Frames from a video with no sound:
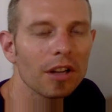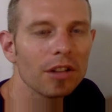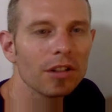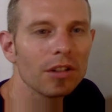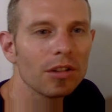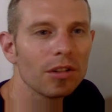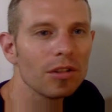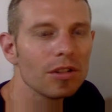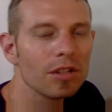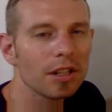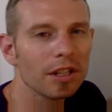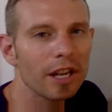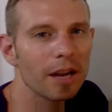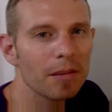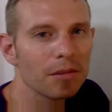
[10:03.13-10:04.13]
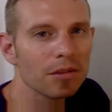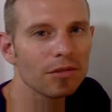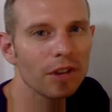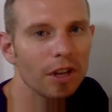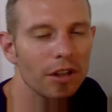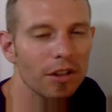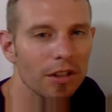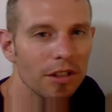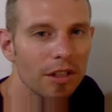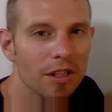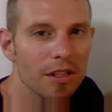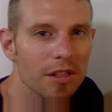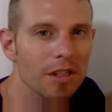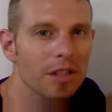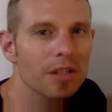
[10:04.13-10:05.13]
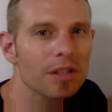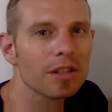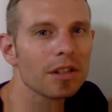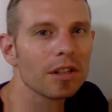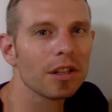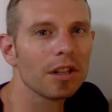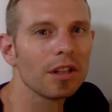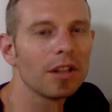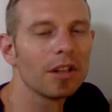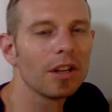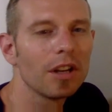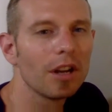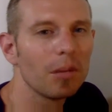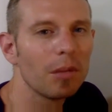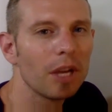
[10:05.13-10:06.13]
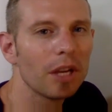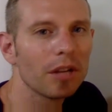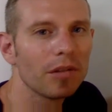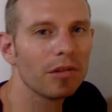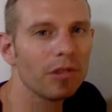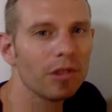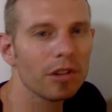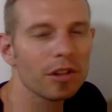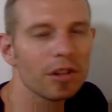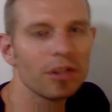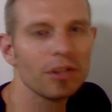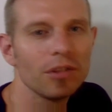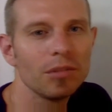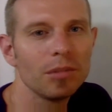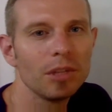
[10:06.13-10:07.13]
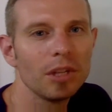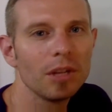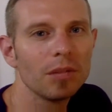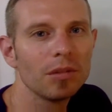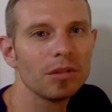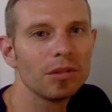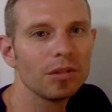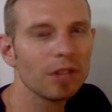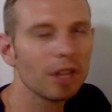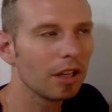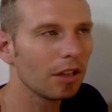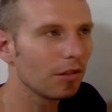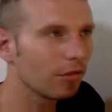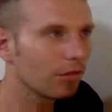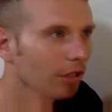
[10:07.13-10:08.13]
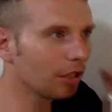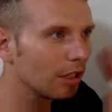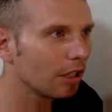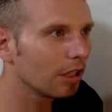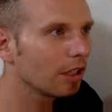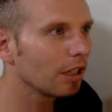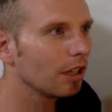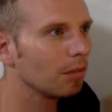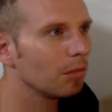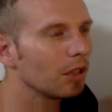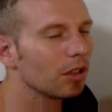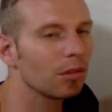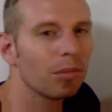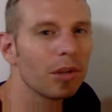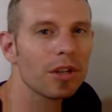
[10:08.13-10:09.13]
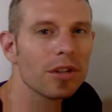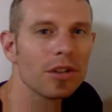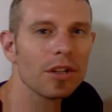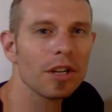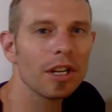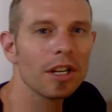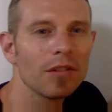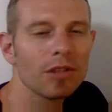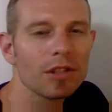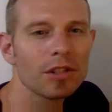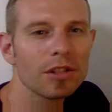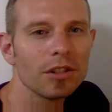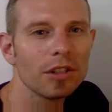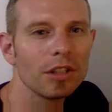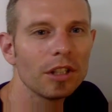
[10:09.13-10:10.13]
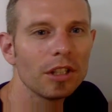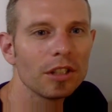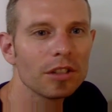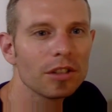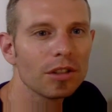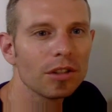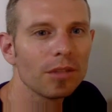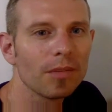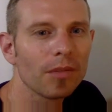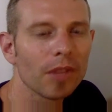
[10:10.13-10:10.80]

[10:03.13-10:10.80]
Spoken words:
you're using the absolute value, the distance, back and forth to be able to kind of get a mental picture in your head of what's going on. So